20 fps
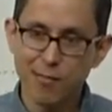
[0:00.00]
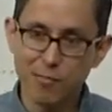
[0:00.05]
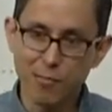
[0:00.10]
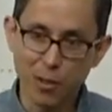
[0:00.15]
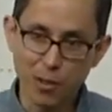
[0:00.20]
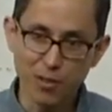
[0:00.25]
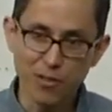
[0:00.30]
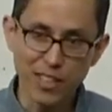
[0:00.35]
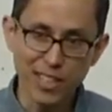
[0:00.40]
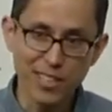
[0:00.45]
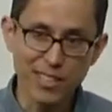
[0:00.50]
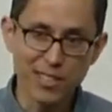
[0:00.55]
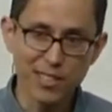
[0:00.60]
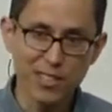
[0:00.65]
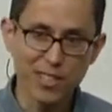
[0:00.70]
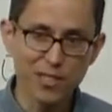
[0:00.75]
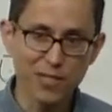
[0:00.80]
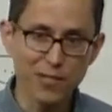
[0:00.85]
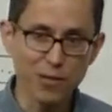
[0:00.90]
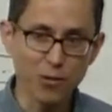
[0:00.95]

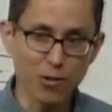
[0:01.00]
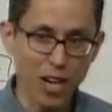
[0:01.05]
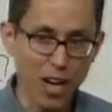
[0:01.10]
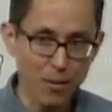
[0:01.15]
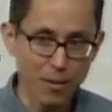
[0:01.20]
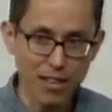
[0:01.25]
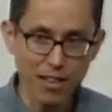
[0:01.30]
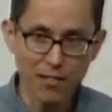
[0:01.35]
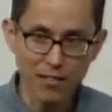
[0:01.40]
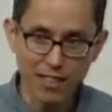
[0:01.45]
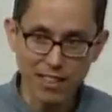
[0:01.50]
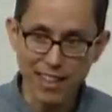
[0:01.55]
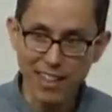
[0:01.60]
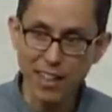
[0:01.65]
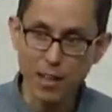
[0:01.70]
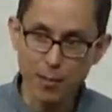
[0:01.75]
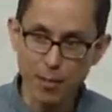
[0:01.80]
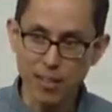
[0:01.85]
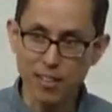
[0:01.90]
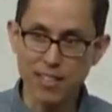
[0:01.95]
motivations for why we even
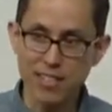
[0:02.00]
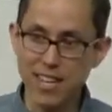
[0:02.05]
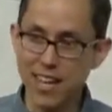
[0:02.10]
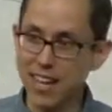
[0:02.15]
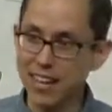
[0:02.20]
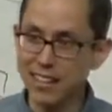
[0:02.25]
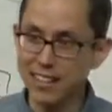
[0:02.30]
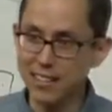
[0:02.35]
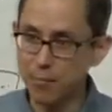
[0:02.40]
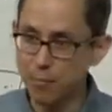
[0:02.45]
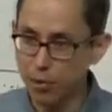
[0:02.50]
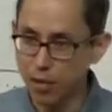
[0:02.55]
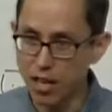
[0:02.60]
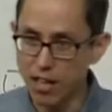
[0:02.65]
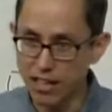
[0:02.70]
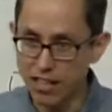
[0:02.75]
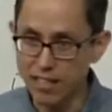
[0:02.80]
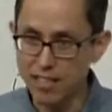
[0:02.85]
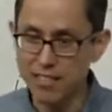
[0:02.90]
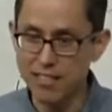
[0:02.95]
care about tech and
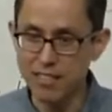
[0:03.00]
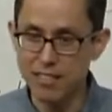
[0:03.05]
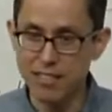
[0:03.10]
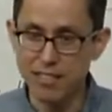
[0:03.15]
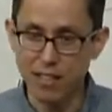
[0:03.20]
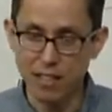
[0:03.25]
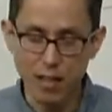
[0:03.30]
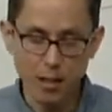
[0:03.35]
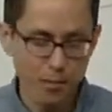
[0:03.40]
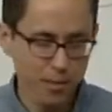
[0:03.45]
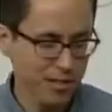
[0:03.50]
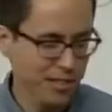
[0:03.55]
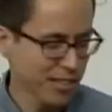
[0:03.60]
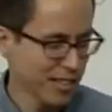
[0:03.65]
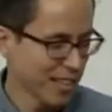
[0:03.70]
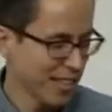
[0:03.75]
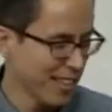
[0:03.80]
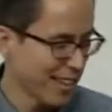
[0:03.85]
products and startups.